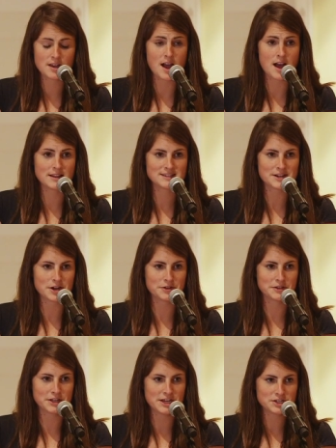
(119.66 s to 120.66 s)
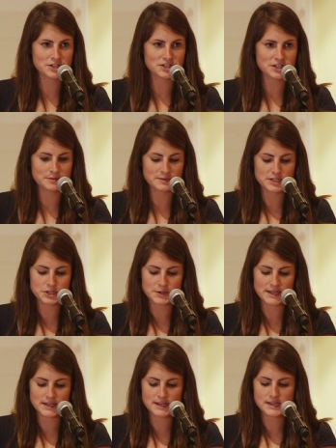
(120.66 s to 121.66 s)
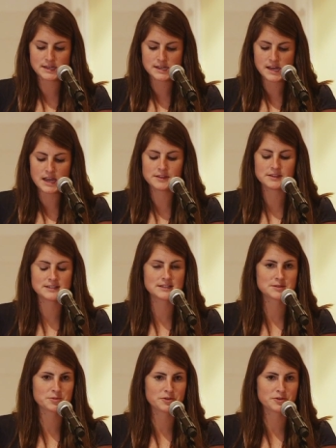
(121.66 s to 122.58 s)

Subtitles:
God's and our relationship to it, and this has